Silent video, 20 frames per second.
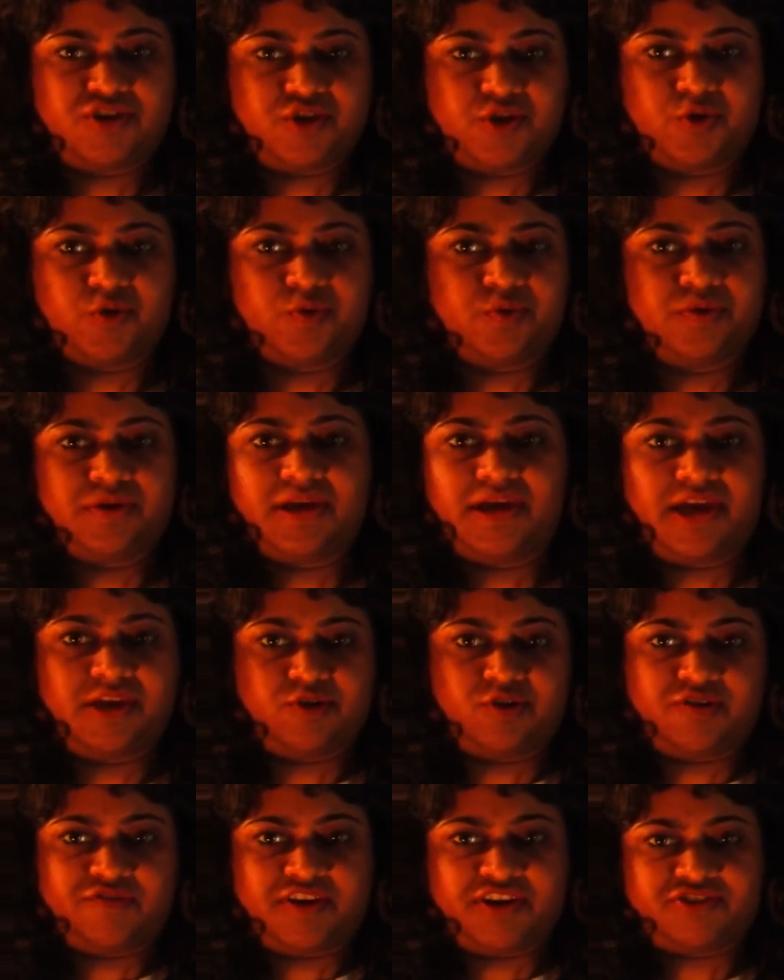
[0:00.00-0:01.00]
to a
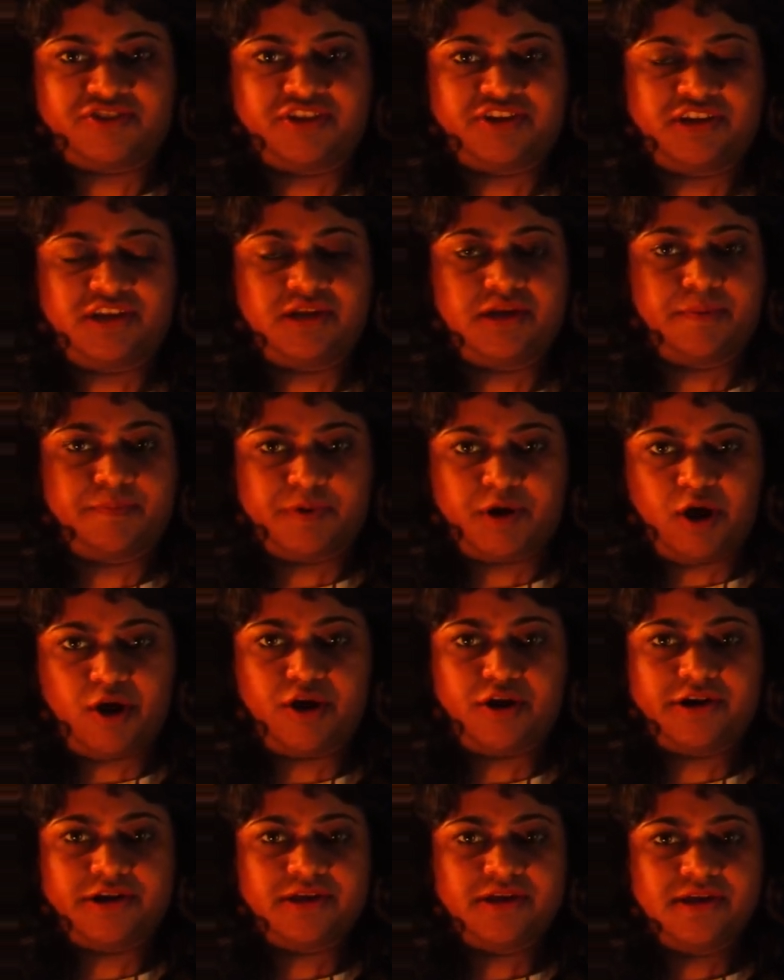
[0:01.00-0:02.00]
university
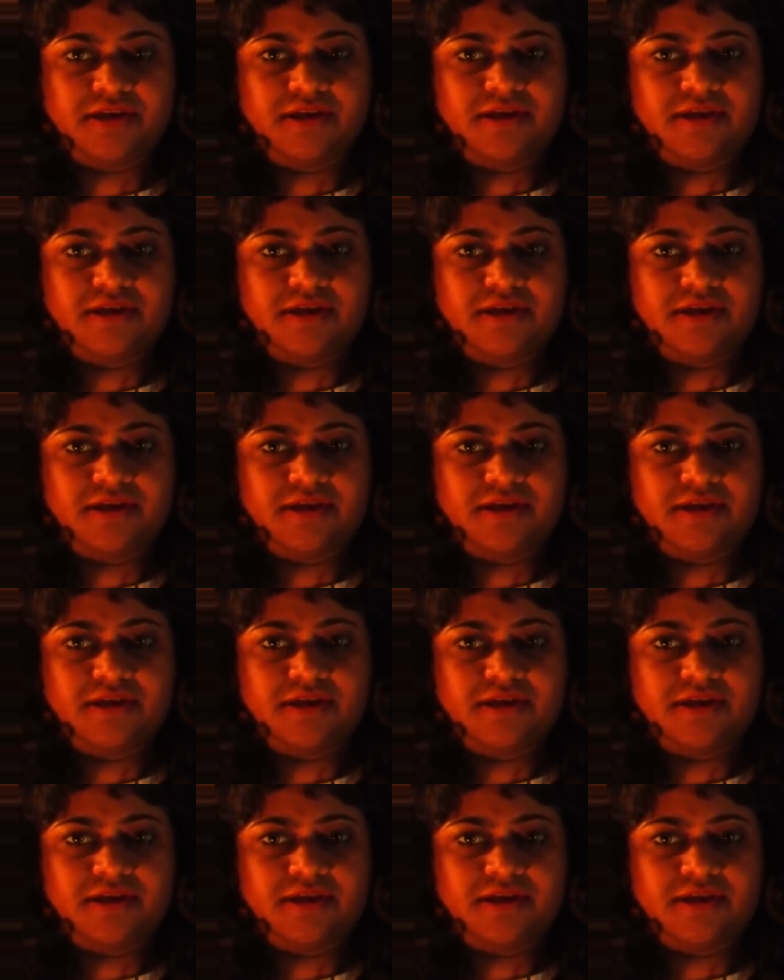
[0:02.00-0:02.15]
abroad,